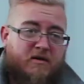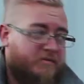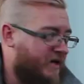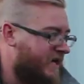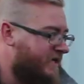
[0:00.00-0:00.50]

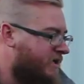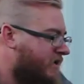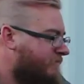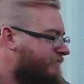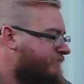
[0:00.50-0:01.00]
but it had
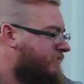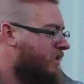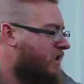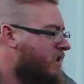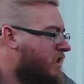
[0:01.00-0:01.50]
not.
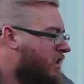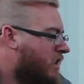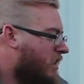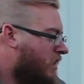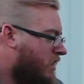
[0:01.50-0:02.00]

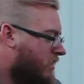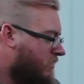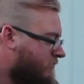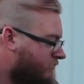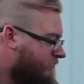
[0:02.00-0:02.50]

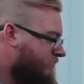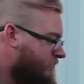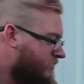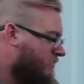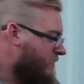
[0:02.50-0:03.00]
So
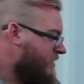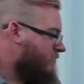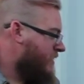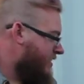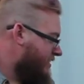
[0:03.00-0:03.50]

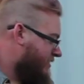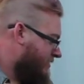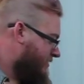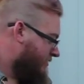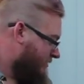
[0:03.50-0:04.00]
anyway,
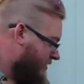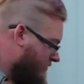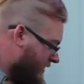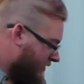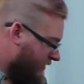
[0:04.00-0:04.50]
you
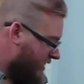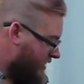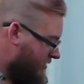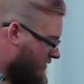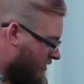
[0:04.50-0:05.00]
know, and
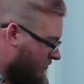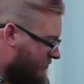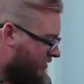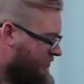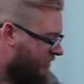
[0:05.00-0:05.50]
again, our
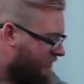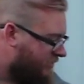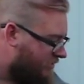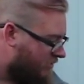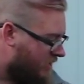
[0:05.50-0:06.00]
big
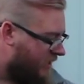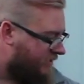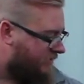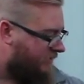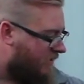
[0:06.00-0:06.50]
pieces that are
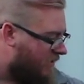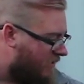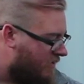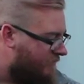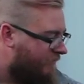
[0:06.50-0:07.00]
nice.
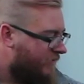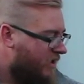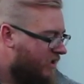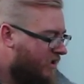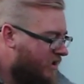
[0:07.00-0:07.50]

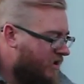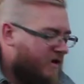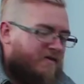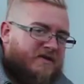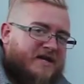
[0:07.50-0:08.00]

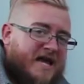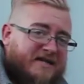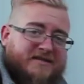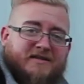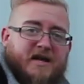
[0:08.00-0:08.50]
The
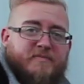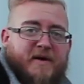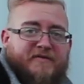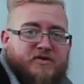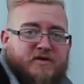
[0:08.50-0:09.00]
next step
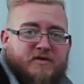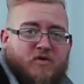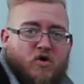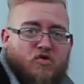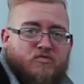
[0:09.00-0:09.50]
after you get them
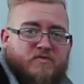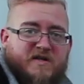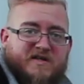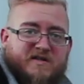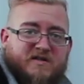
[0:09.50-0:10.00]
home
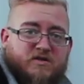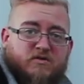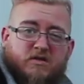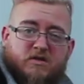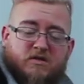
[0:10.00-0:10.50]
is
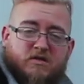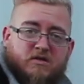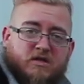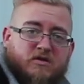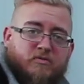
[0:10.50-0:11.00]
usually
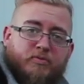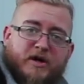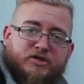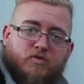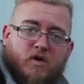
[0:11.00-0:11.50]
to either
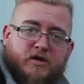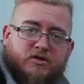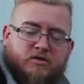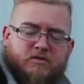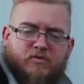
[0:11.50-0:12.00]
pressure wash
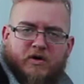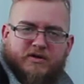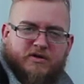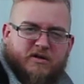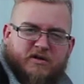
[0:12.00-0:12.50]
them, or I
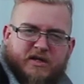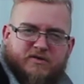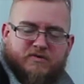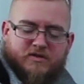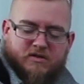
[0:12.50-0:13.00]

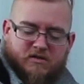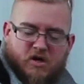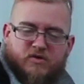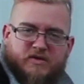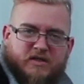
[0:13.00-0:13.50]
use a
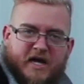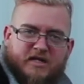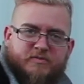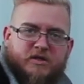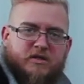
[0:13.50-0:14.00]
hose
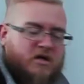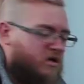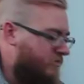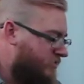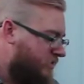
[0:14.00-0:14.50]
attachment
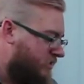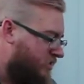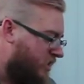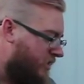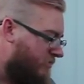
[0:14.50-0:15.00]
just to
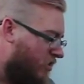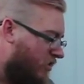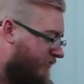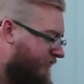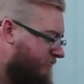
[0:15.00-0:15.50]
jet them
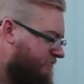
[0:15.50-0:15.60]
off,